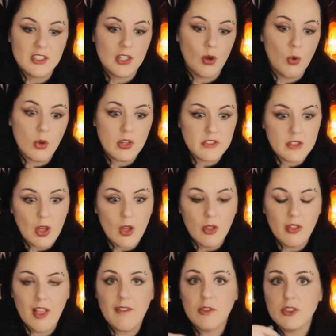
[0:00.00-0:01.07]
to
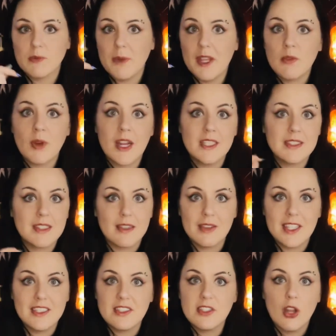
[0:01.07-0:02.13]
cortisol levels being raised, that
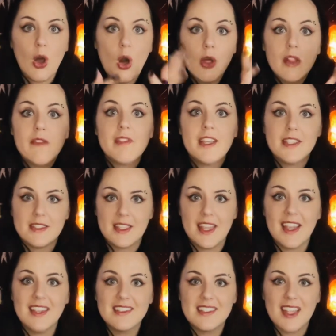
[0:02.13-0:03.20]
leads to all of these
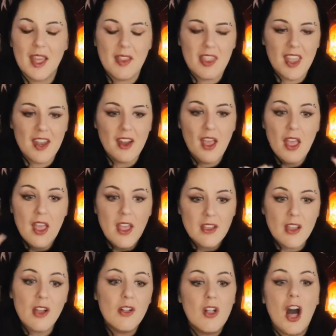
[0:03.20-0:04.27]
things that then
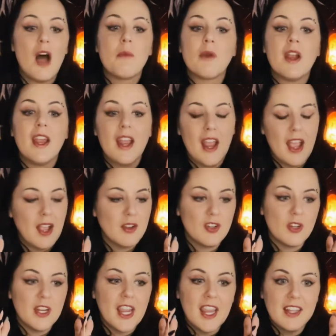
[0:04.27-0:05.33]
conglomerate and
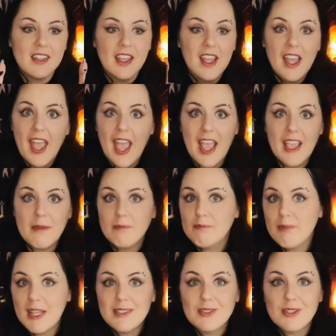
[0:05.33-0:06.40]
create a
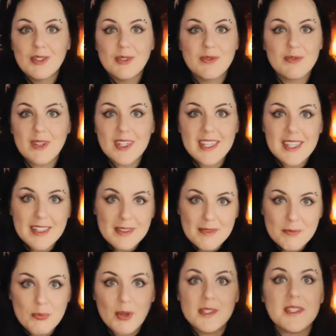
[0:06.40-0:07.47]
mental
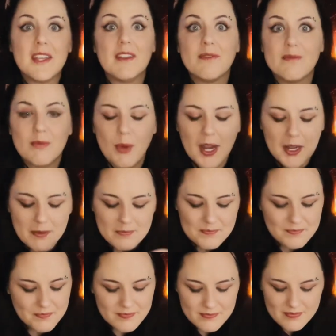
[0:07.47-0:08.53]
freaking prison, right?
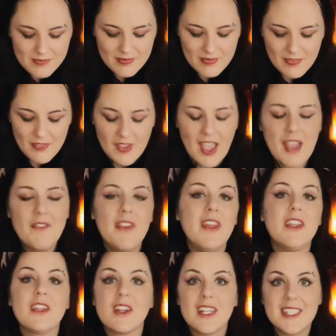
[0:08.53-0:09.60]
I feel
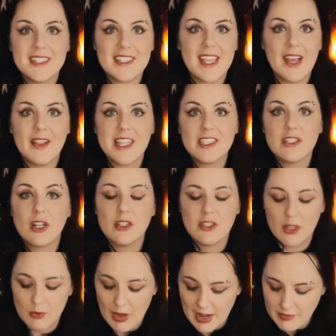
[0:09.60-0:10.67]
like you're gonna see how that starts
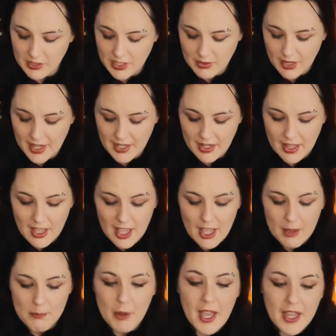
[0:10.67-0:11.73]
unraveling, right?
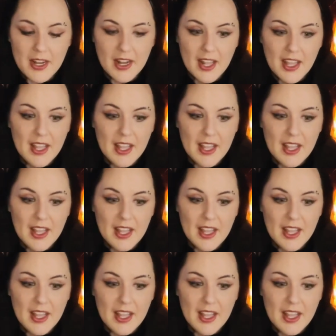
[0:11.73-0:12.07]
But